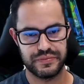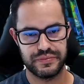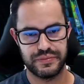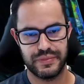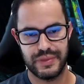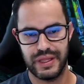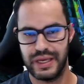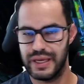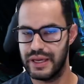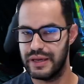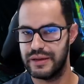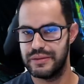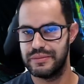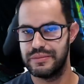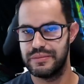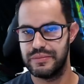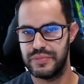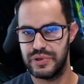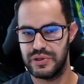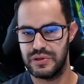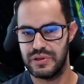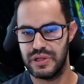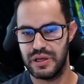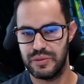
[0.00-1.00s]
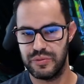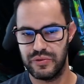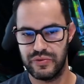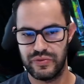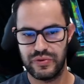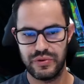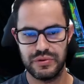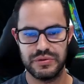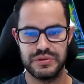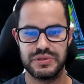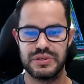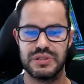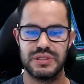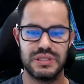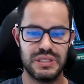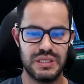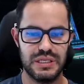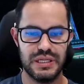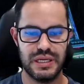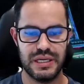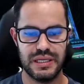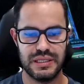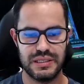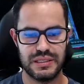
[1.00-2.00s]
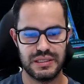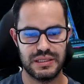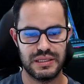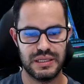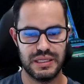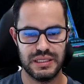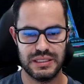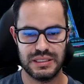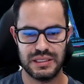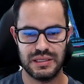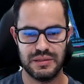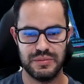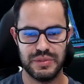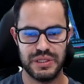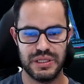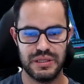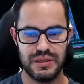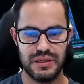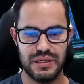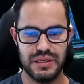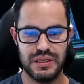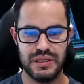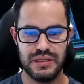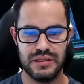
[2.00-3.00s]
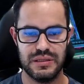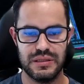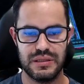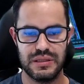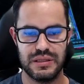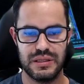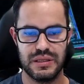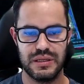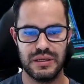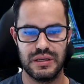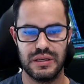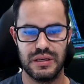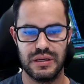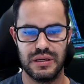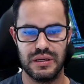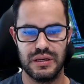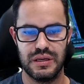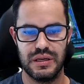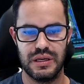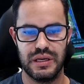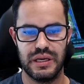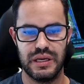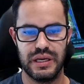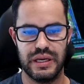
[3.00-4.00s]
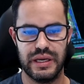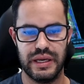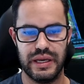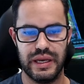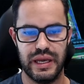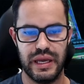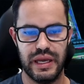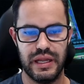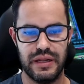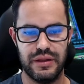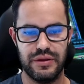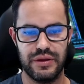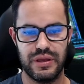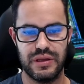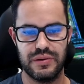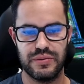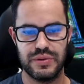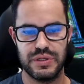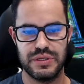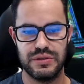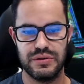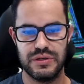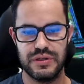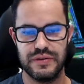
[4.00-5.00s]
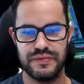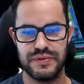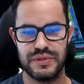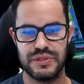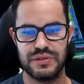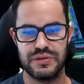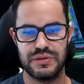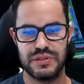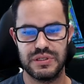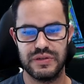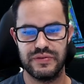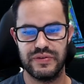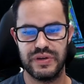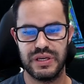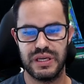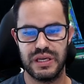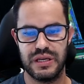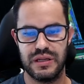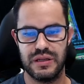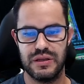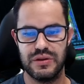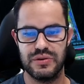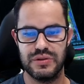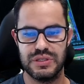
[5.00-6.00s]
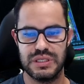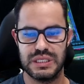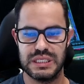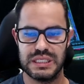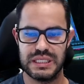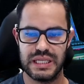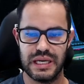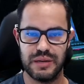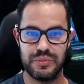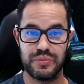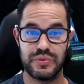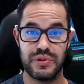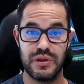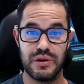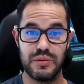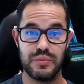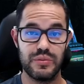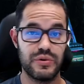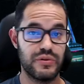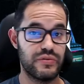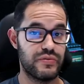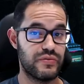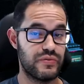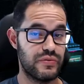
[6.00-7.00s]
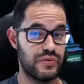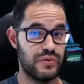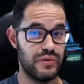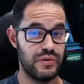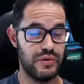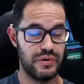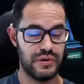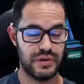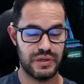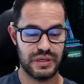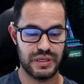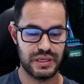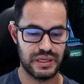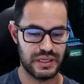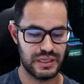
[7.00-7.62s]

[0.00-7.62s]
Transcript: Again, by the time you folks see that, it's going to be deleted. And you can retrieve the certificate using step number 4.